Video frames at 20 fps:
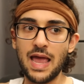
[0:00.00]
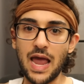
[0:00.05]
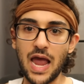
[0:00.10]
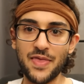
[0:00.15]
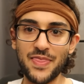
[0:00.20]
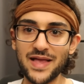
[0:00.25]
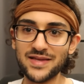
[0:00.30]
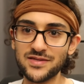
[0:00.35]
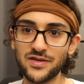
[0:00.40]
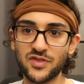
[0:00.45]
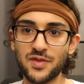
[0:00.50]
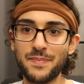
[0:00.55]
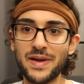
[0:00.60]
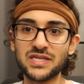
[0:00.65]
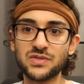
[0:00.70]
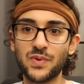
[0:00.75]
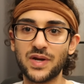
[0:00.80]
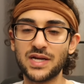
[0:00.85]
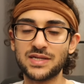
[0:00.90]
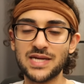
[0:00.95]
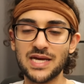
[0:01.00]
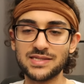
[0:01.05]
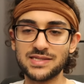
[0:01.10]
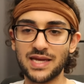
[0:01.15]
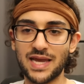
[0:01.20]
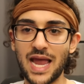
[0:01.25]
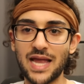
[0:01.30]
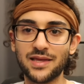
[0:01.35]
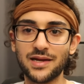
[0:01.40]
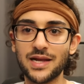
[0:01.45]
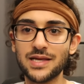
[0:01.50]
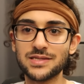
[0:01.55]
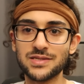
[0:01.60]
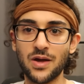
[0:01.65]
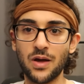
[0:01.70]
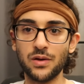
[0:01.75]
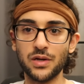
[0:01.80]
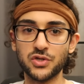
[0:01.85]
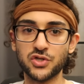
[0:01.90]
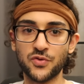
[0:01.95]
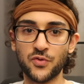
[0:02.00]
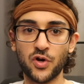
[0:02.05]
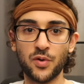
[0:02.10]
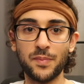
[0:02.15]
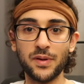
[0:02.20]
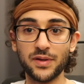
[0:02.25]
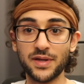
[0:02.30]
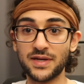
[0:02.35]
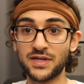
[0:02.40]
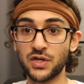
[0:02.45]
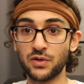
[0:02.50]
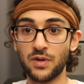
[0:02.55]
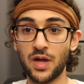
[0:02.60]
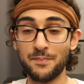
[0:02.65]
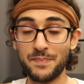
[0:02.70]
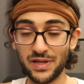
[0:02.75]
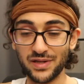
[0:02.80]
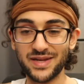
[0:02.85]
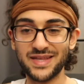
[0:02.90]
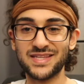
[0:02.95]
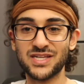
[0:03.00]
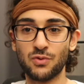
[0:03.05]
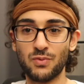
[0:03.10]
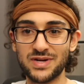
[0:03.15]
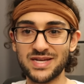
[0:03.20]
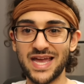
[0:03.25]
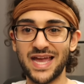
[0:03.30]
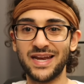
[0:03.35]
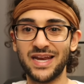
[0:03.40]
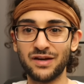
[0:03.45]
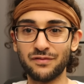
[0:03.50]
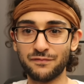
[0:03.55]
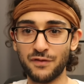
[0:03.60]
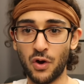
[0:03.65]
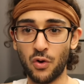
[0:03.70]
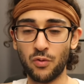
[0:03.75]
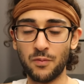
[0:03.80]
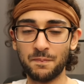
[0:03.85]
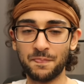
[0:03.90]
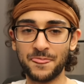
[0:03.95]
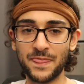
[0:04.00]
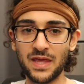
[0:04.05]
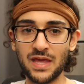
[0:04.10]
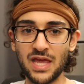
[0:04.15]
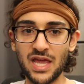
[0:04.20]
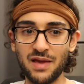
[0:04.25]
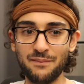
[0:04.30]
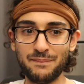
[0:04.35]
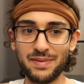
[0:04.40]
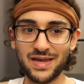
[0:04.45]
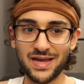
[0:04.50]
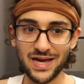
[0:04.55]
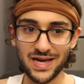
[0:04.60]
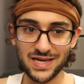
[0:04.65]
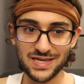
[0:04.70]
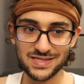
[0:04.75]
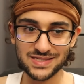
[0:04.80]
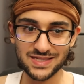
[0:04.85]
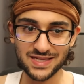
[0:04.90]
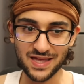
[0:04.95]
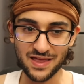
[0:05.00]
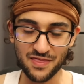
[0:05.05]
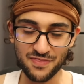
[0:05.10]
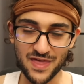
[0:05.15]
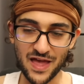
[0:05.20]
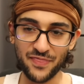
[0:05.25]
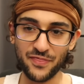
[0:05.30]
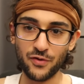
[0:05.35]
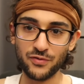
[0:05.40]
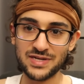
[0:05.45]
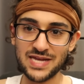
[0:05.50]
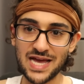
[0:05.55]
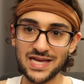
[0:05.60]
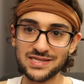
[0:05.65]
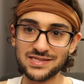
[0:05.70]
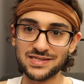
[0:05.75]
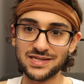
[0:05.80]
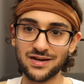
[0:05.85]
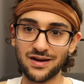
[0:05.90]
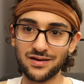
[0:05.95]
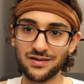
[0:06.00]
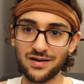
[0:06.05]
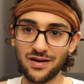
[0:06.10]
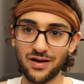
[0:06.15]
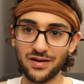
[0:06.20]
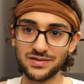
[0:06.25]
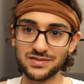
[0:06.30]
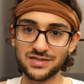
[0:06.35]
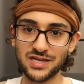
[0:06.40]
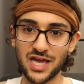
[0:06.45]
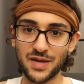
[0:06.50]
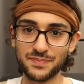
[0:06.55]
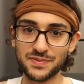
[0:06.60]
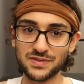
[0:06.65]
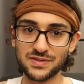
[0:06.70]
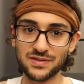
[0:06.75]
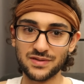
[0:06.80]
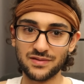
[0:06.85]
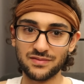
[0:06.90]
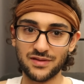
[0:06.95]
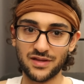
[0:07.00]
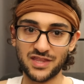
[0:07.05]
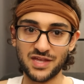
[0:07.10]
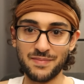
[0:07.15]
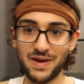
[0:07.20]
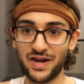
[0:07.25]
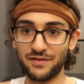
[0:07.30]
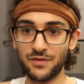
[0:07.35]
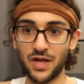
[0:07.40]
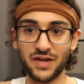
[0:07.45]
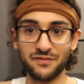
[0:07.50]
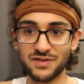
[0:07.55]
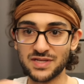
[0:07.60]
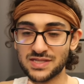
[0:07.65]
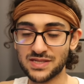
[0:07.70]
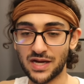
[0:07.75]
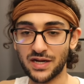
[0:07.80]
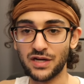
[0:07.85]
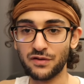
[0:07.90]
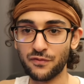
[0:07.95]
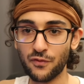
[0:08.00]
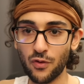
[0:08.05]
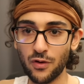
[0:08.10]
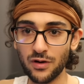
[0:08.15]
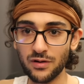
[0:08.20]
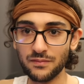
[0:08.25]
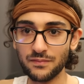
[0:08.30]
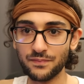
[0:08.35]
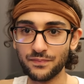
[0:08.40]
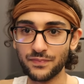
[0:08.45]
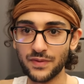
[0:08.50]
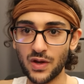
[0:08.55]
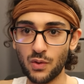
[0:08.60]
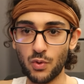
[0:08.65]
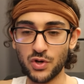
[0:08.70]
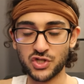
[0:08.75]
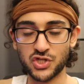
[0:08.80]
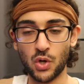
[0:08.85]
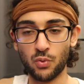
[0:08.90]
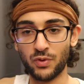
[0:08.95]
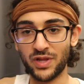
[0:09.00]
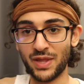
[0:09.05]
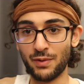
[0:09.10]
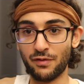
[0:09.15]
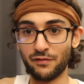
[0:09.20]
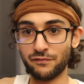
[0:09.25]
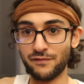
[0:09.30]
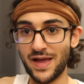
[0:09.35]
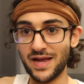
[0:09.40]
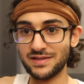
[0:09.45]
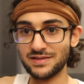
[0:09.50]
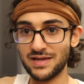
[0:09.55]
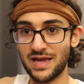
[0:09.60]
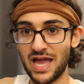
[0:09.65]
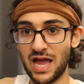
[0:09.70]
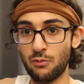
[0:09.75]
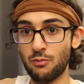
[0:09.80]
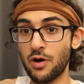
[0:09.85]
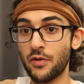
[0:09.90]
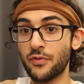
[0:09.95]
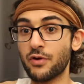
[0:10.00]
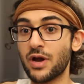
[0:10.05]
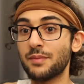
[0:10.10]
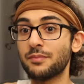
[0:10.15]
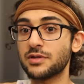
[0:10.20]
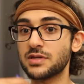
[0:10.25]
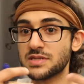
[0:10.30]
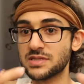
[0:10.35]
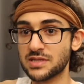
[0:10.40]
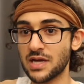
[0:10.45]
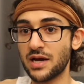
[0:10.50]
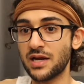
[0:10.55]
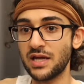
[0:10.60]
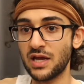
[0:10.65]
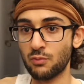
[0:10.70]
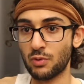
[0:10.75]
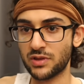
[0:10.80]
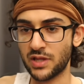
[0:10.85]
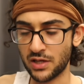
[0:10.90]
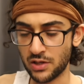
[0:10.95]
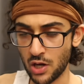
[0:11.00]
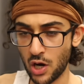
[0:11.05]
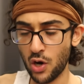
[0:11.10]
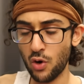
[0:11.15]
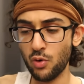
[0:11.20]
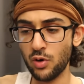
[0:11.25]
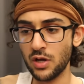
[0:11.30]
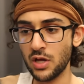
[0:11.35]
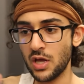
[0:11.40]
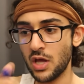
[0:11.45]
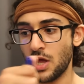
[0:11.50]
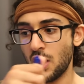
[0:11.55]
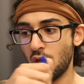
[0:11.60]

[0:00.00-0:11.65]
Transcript: And that's not the best way to test a candidate's knowledge and their ability to retain info. Because then they're tested on concepts that they might have not even studied for, which don't really reflect how well they're able to study and what they know.